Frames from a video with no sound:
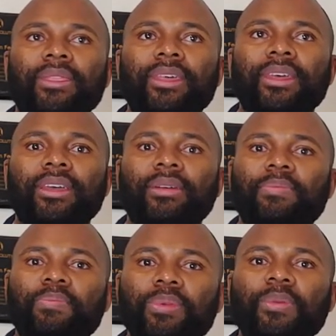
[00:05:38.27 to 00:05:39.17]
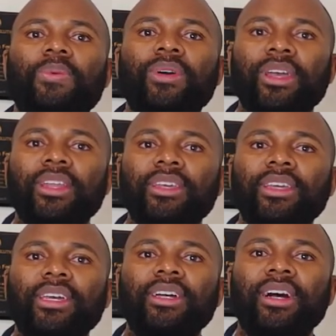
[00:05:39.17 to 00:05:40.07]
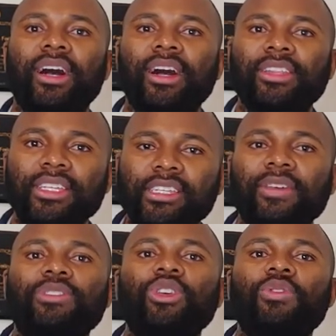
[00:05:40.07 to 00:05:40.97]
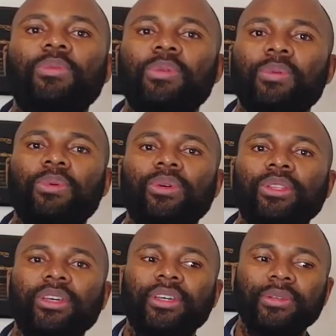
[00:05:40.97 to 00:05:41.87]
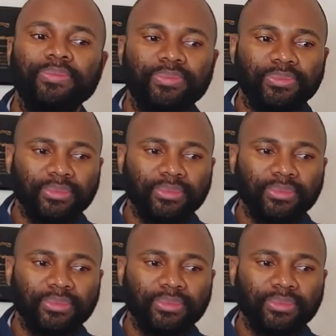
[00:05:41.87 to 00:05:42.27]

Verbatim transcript: the people really the safety of the people the